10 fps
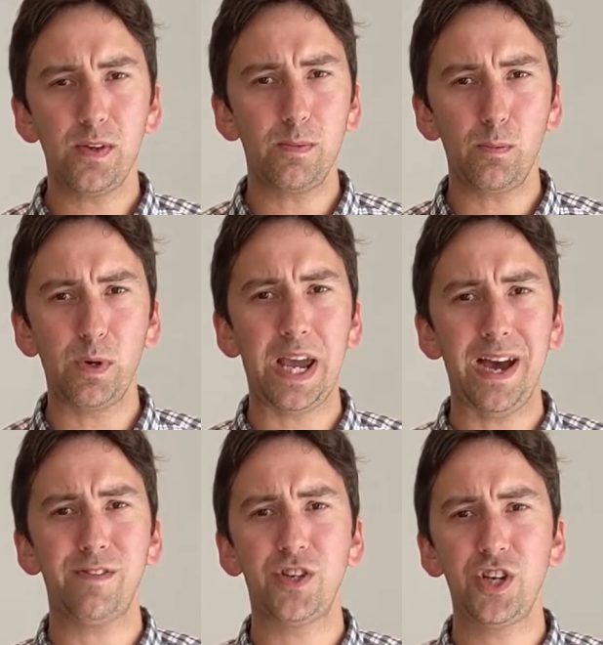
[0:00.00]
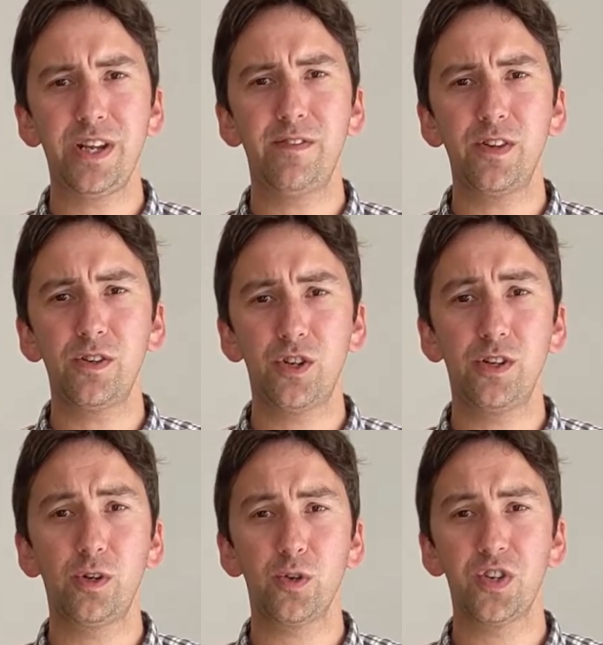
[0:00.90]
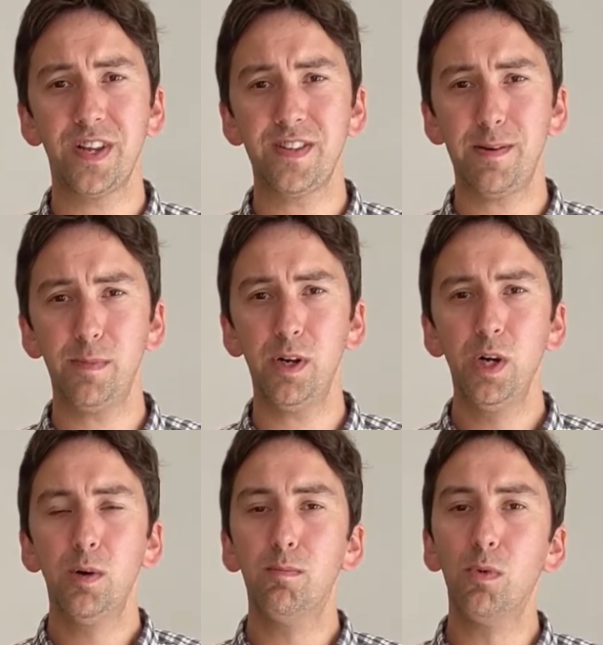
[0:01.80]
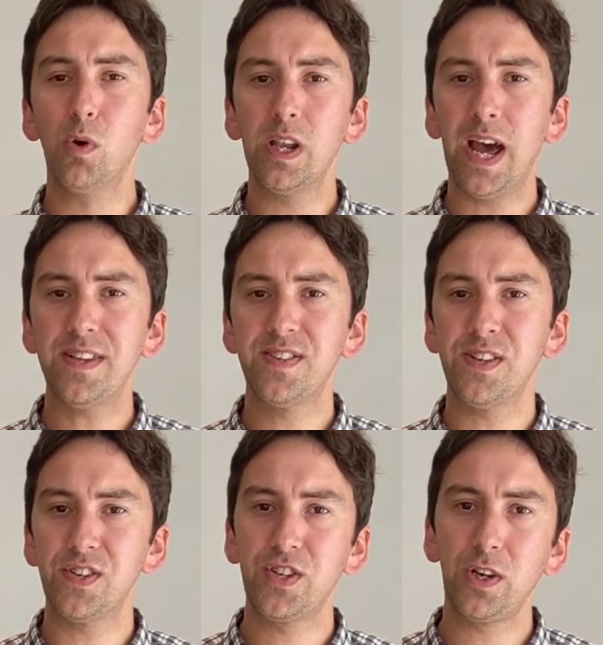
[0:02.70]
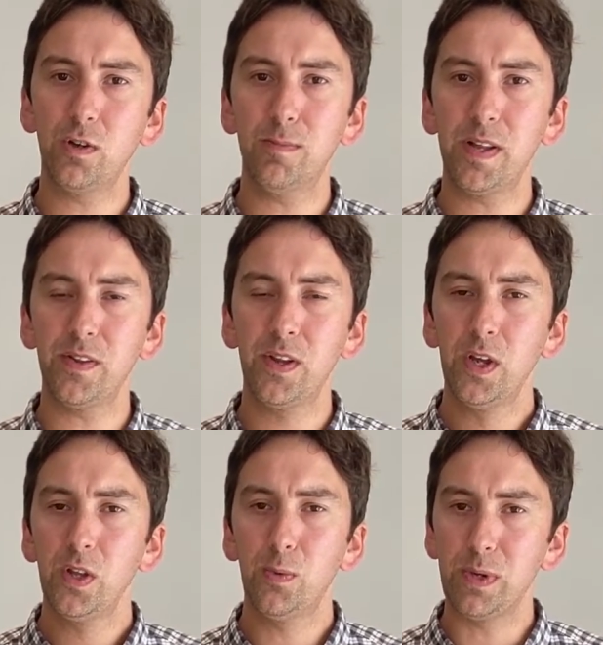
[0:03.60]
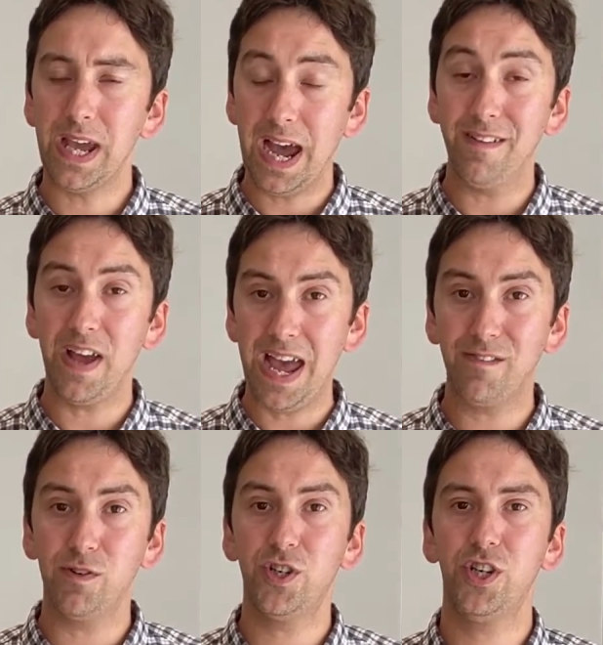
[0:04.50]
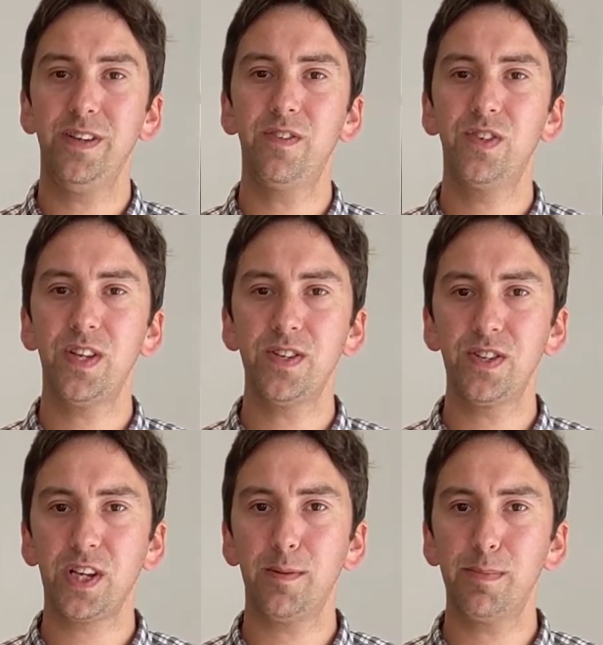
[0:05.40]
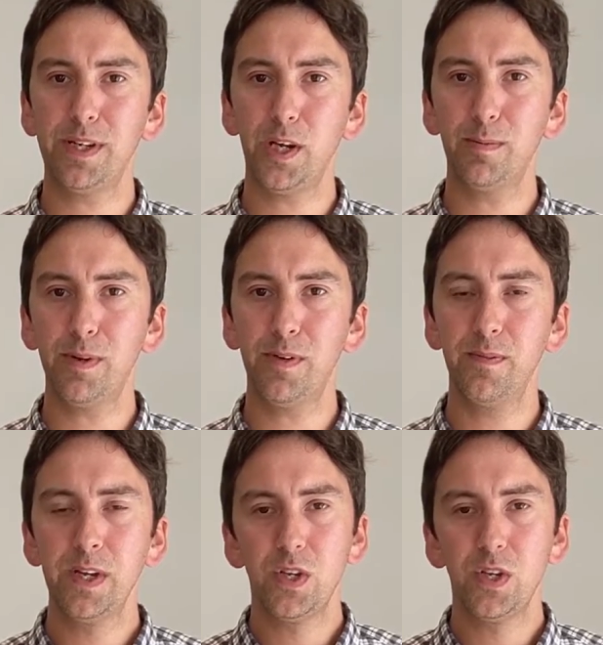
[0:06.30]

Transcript: we have achieved, during the course of September, more lets in a single month than we have ever achieved since the company opened.